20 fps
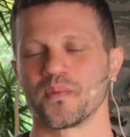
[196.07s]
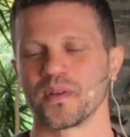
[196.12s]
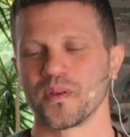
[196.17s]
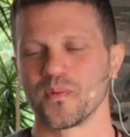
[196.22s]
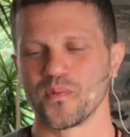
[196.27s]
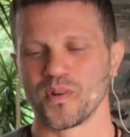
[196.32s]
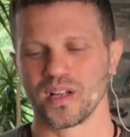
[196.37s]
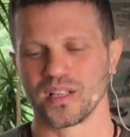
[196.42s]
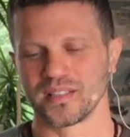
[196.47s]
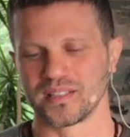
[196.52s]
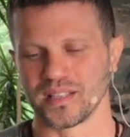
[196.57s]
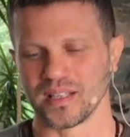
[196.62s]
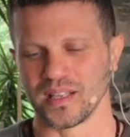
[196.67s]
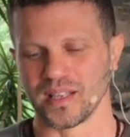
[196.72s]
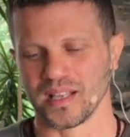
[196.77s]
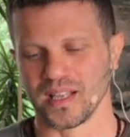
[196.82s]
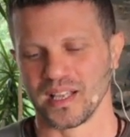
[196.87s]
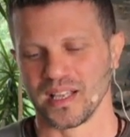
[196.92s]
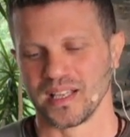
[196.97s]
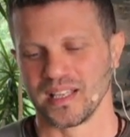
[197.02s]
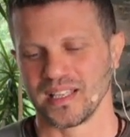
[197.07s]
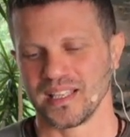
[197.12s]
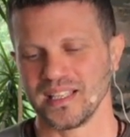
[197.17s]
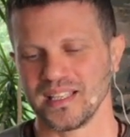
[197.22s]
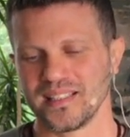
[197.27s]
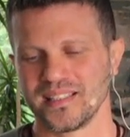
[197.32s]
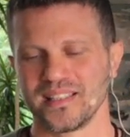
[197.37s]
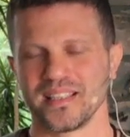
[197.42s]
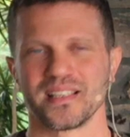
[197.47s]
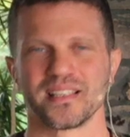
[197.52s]
We want the
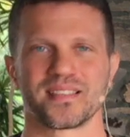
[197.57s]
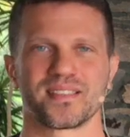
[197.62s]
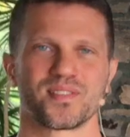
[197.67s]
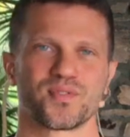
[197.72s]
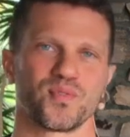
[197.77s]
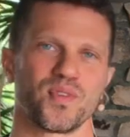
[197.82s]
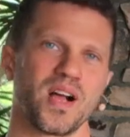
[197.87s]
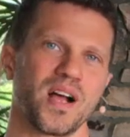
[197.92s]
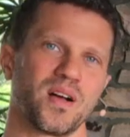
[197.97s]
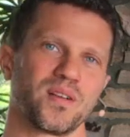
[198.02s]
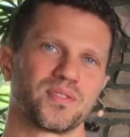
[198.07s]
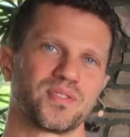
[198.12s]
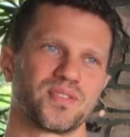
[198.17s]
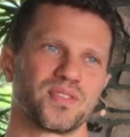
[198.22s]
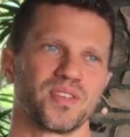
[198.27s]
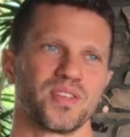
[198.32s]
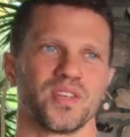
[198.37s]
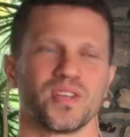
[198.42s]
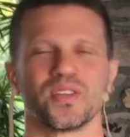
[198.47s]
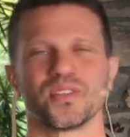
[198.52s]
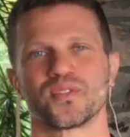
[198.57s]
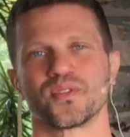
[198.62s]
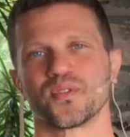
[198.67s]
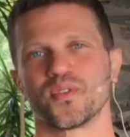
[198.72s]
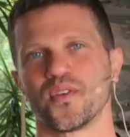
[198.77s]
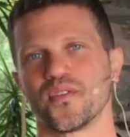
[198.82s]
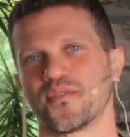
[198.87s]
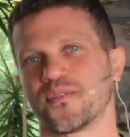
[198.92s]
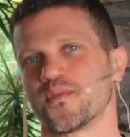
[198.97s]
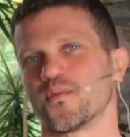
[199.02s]
easiest route to
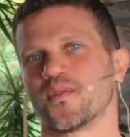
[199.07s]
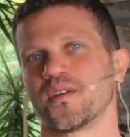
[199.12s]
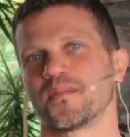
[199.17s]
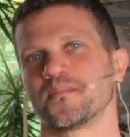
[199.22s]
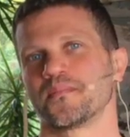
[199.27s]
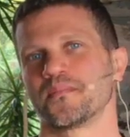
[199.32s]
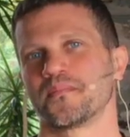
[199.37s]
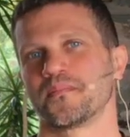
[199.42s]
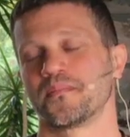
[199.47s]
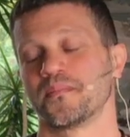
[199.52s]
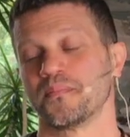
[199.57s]
go from